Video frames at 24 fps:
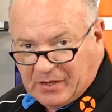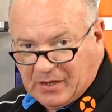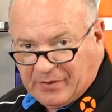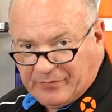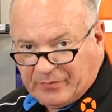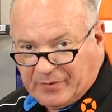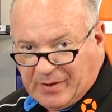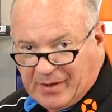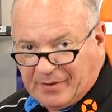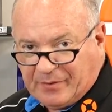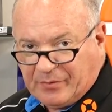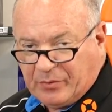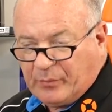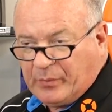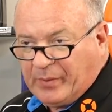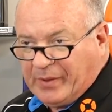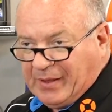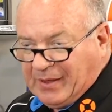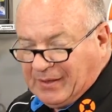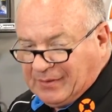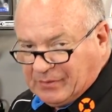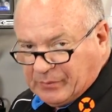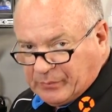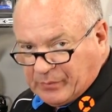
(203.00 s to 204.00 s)
cover out of the
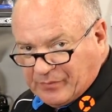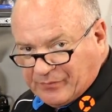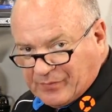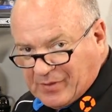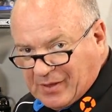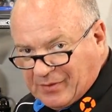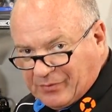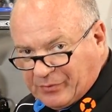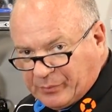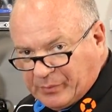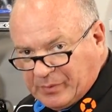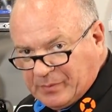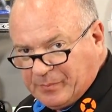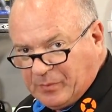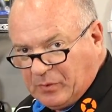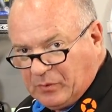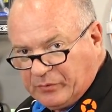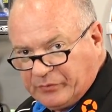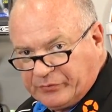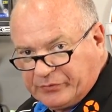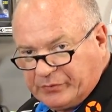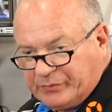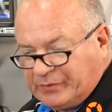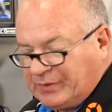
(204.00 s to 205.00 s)
way. Then we've got three
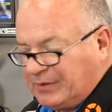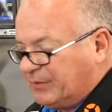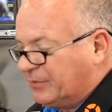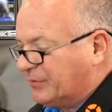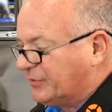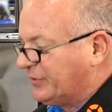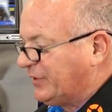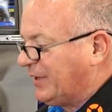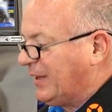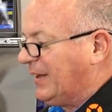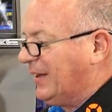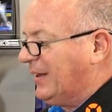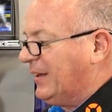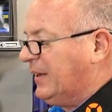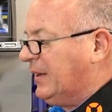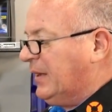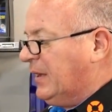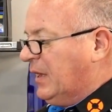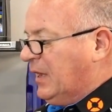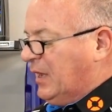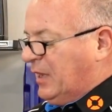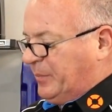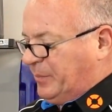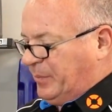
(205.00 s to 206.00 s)
bolts on either side.
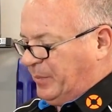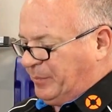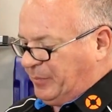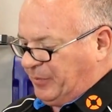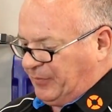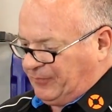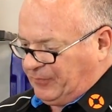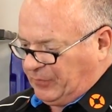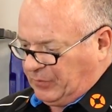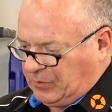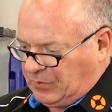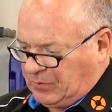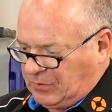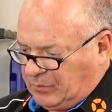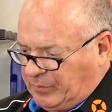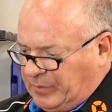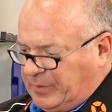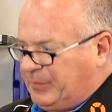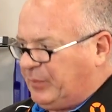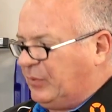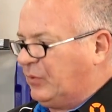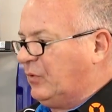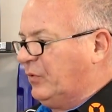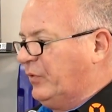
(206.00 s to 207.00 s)
But before we
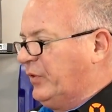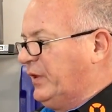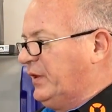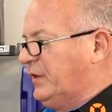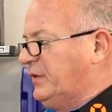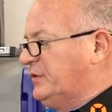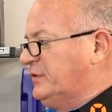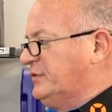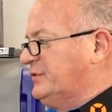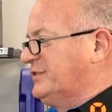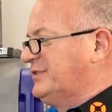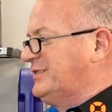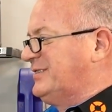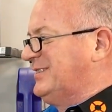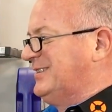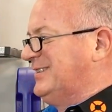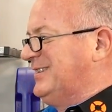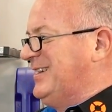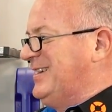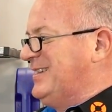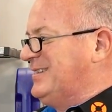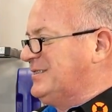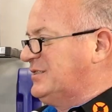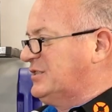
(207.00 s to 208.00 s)
pull those,
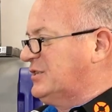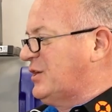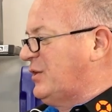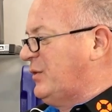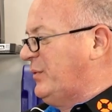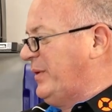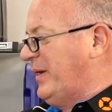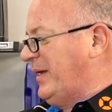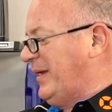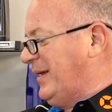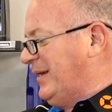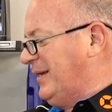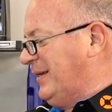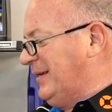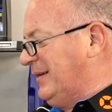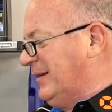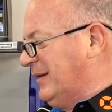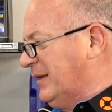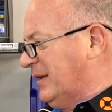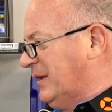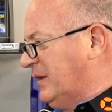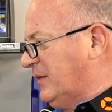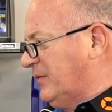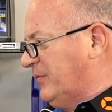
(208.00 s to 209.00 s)
let's go ahead
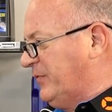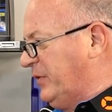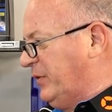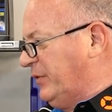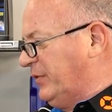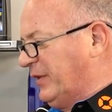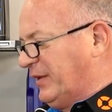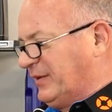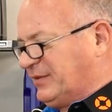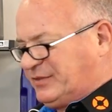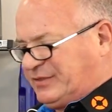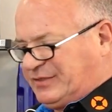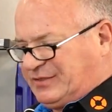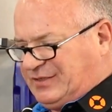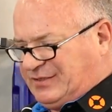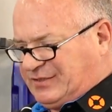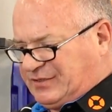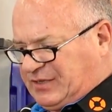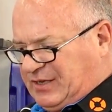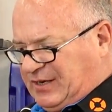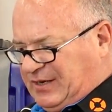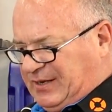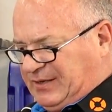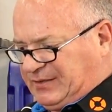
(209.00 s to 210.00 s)
and get a few things
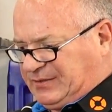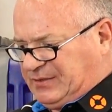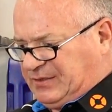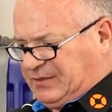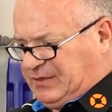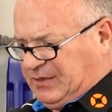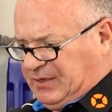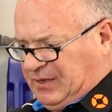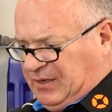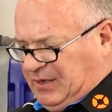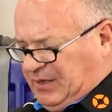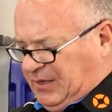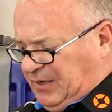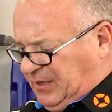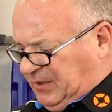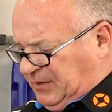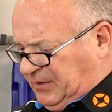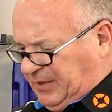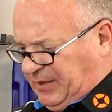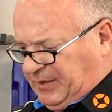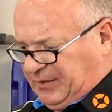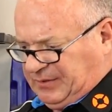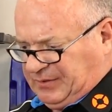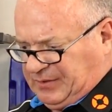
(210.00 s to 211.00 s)
disconnected,
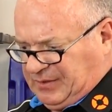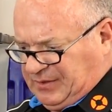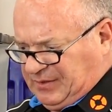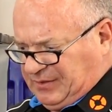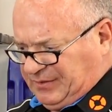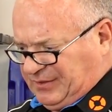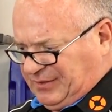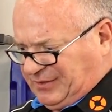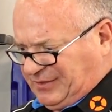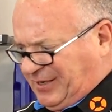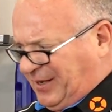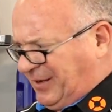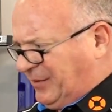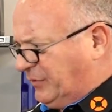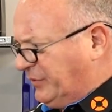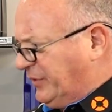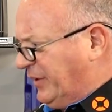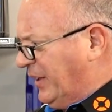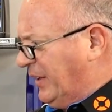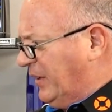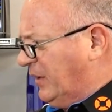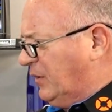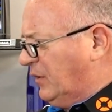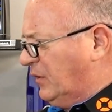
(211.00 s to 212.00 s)
like the, the
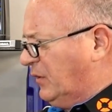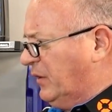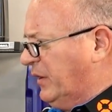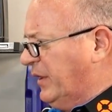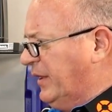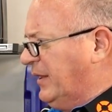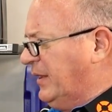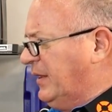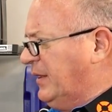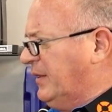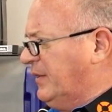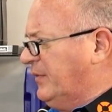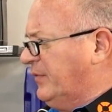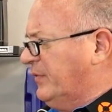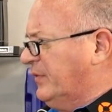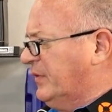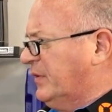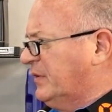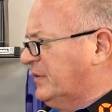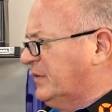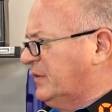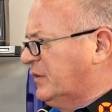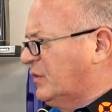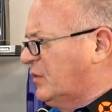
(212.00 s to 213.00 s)
tail, and
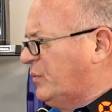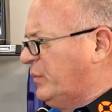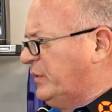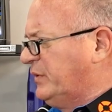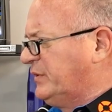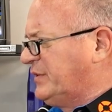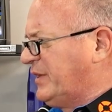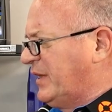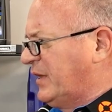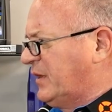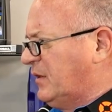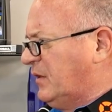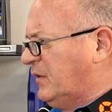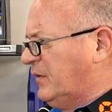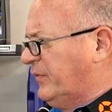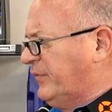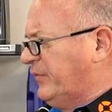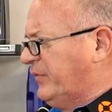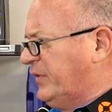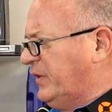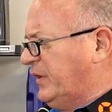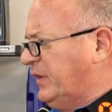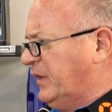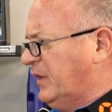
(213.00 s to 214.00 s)
go and take
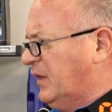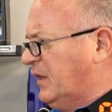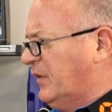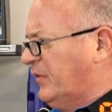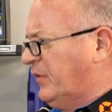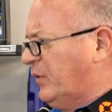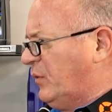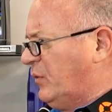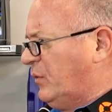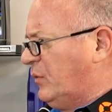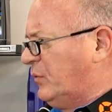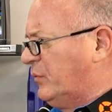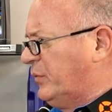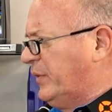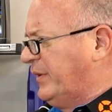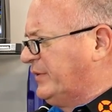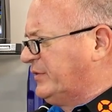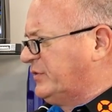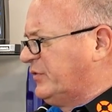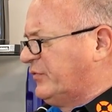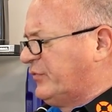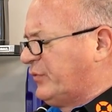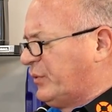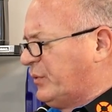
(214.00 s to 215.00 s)
off the, uh, the oil
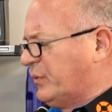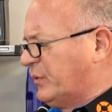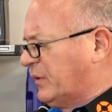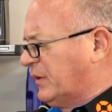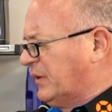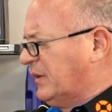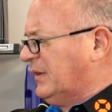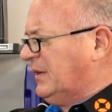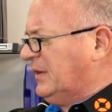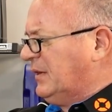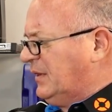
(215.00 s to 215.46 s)
reservoir